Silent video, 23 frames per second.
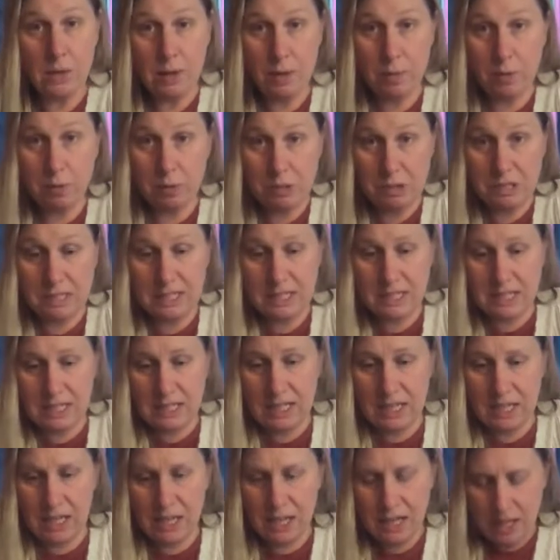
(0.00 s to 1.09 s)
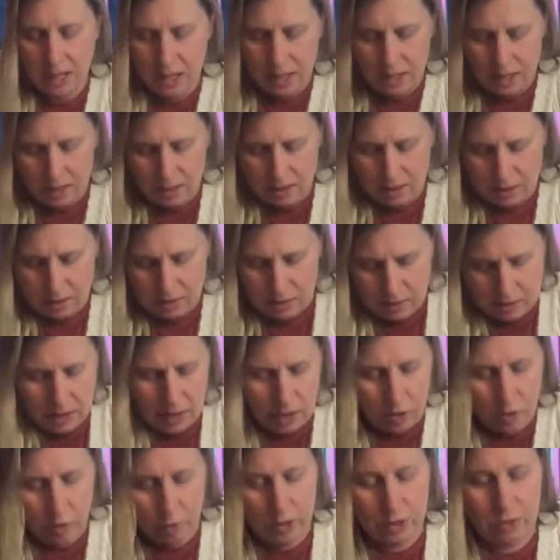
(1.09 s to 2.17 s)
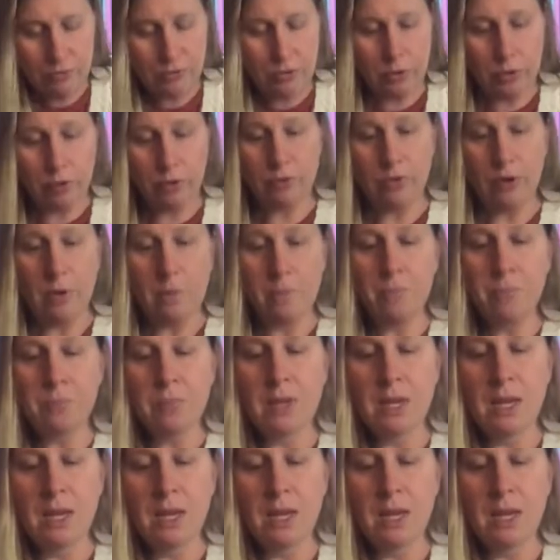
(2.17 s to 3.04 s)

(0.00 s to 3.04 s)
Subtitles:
they won't see that green floral foam.